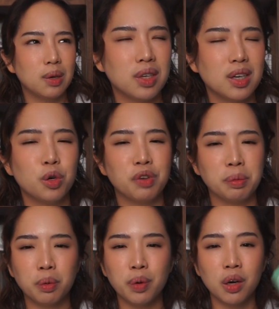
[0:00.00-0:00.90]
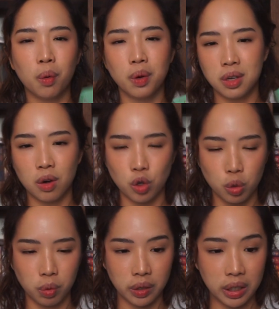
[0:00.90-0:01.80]
Was it a November read or was it an
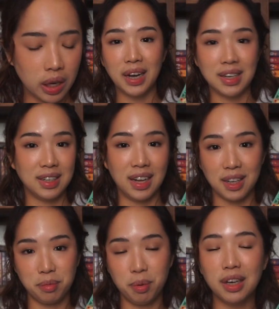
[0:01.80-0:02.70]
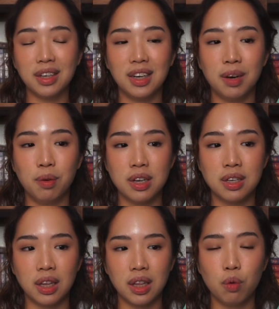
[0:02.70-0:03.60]
October read? I didn't like this book. It was,
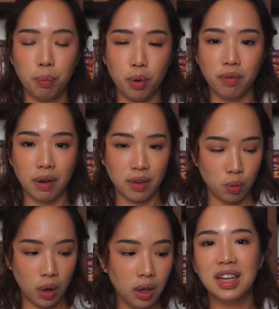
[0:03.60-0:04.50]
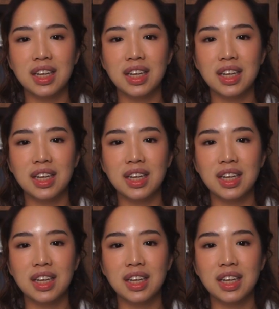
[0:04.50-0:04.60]
I think, 1.5 as well.